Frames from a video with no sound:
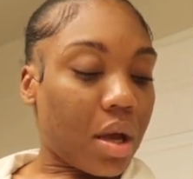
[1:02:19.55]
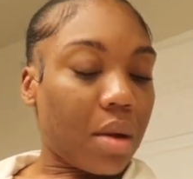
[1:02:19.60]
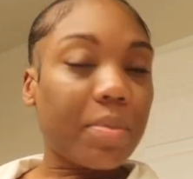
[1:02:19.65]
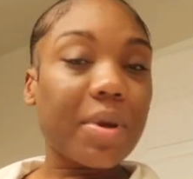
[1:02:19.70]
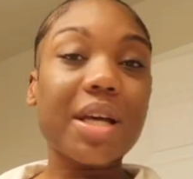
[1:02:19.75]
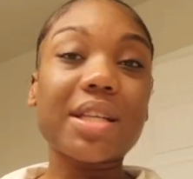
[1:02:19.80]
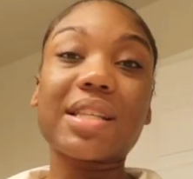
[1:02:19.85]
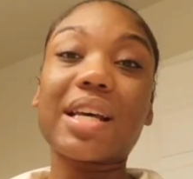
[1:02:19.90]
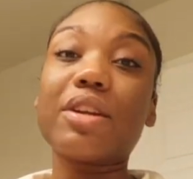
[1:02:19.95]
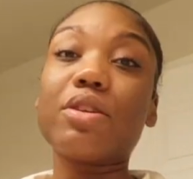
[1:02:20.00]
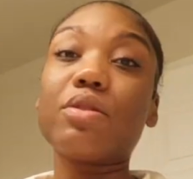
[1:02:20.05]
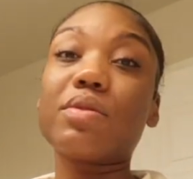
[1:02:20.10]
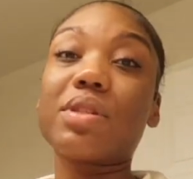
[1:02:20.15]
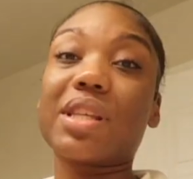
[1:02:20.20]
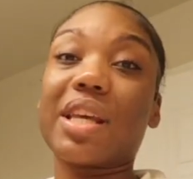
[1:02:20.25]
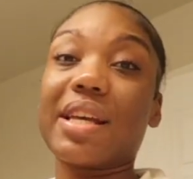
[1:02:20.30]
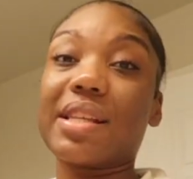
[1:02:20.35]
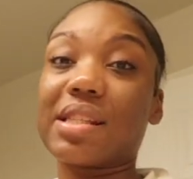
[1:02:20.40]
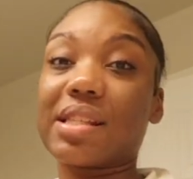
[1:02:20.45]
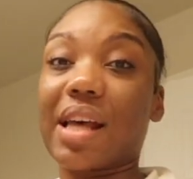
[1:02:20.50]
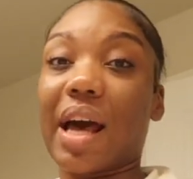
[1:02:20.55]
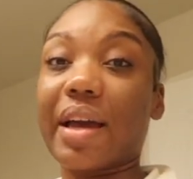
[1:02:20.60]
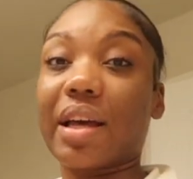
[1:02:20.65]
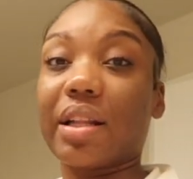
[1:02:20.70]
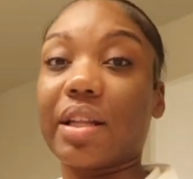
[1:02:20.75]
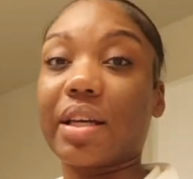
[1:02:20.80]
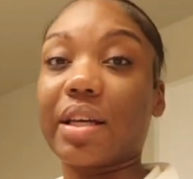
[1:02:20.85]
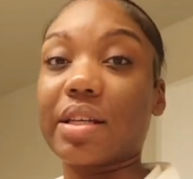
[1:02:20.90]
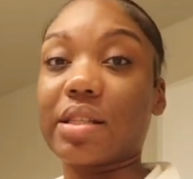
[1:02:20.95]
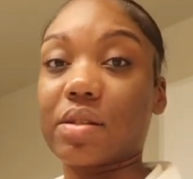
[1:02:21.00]
because i do skin
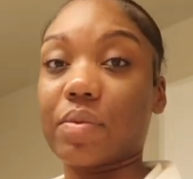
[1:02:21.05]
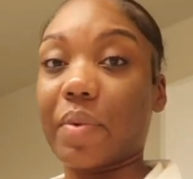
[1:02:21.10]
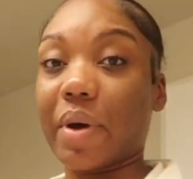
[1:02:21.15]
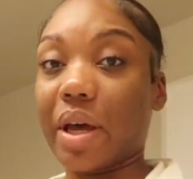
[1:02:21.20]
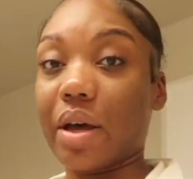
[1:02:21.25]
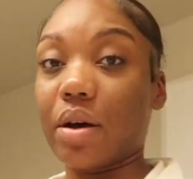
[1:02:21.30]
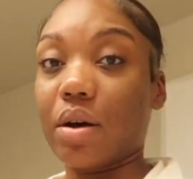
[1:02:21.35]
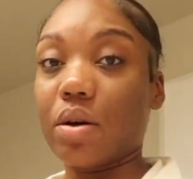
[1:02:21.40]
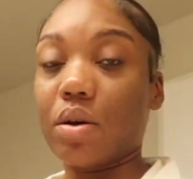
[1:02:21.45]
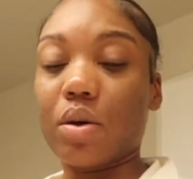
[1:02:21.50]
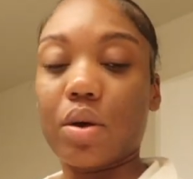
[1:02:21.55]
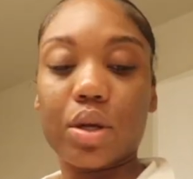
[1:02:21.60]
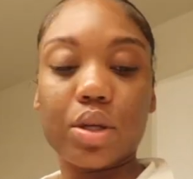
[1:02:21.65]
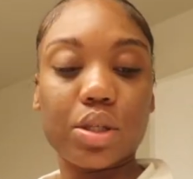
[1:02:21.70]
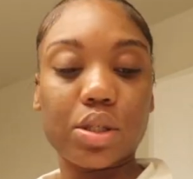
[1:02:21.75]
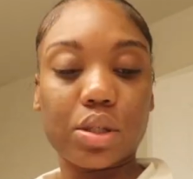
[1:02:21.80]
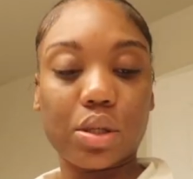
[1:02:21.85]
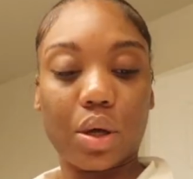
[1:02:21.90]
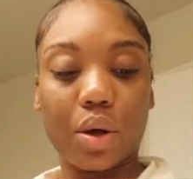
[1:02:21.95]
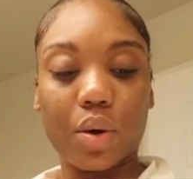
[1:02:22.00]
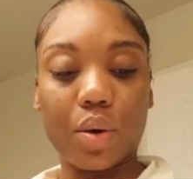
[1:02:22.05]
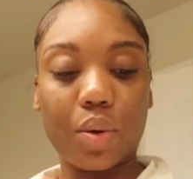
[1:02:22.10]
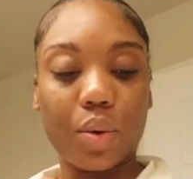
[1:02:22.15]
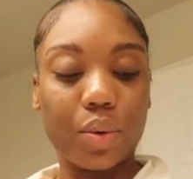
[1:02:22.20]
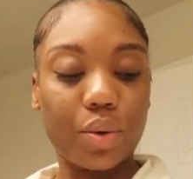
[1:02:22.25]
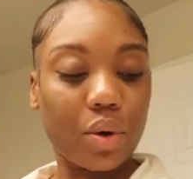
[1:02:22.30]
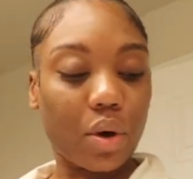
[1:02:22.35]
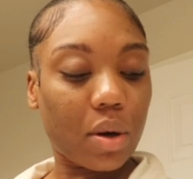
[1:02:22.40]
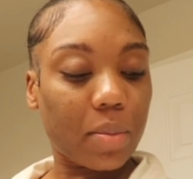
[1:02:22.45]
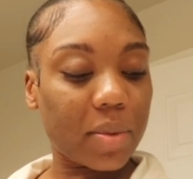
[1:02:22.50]
cycling as well so
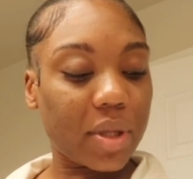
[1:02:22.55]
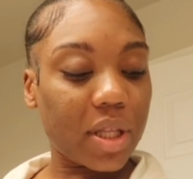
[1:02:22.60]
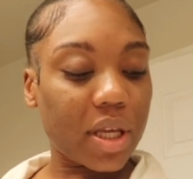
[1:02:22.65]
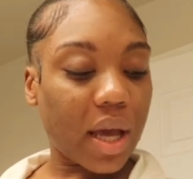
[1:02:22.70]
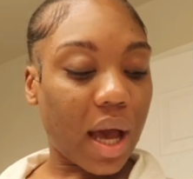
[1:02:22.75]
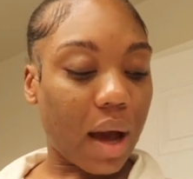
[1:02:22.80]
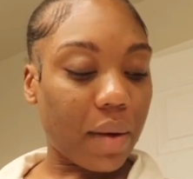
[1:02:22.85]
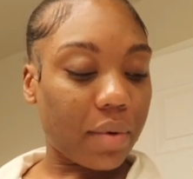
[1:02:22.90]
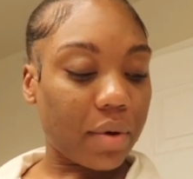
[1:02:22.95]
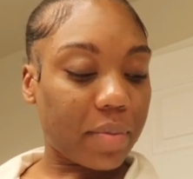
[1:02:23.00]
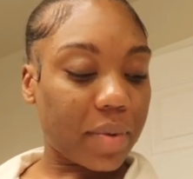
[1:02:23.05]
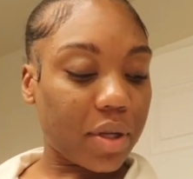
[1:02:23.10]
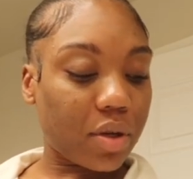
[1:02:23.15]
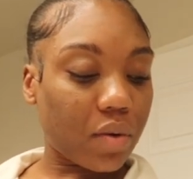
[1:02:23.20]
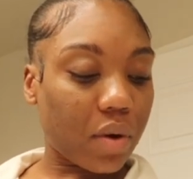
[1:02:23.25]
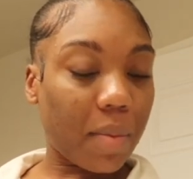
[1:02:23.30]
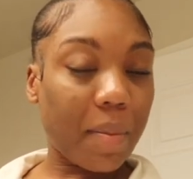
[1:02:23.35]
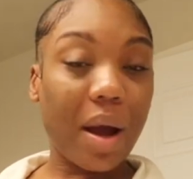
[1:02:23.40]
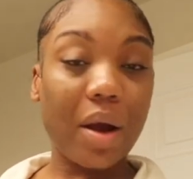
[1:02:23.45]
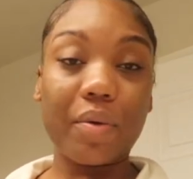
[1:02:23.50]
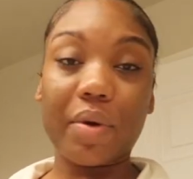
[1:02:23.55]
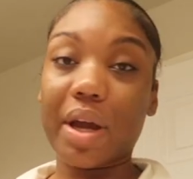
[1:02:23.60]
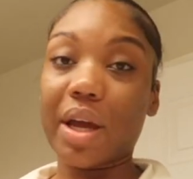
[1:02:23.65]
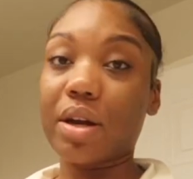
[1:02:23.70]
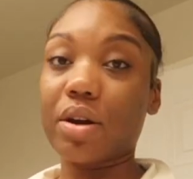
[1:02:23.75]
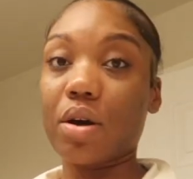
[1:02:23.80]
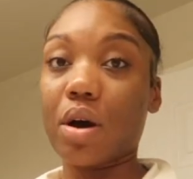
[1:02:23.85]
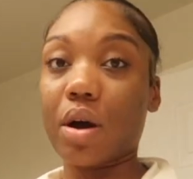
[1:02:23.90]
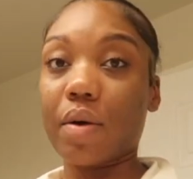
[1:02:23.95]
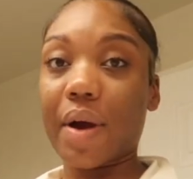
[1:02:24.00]
normally i would be doing my
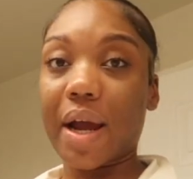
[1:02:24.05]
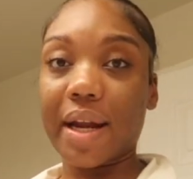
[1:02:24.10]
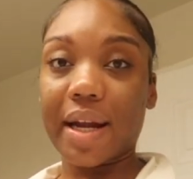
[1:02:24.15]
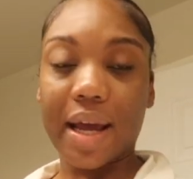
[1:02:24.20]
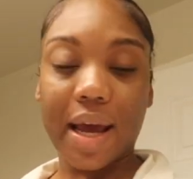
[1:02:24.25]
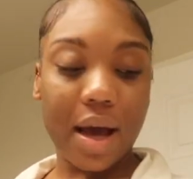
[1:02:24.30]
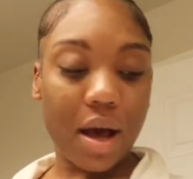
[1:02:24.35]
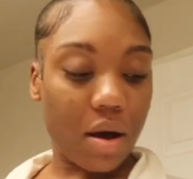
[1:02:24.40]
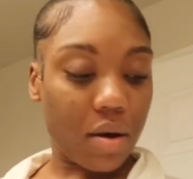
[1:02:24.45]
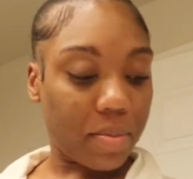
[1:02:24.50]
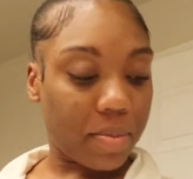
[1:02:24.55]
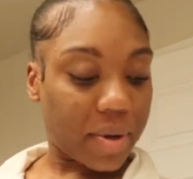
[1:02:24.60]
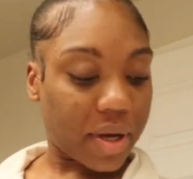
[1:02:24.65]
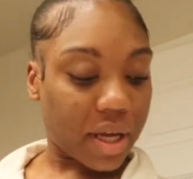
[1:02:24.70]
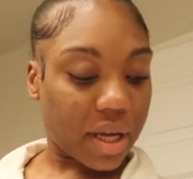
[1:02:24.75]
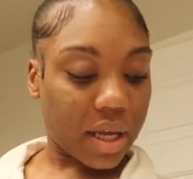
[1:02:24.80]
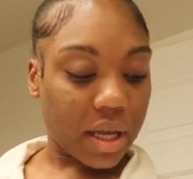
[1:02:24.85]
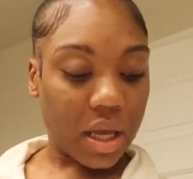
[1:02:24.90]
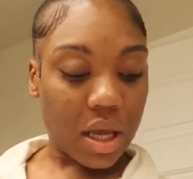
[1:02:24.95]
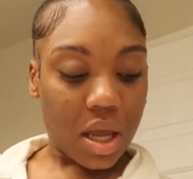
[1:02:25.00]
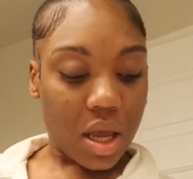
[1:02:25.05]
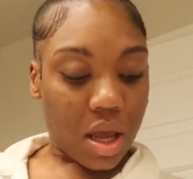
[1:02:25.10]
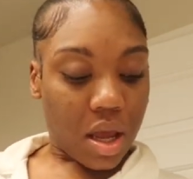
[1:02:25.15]
retinol right now but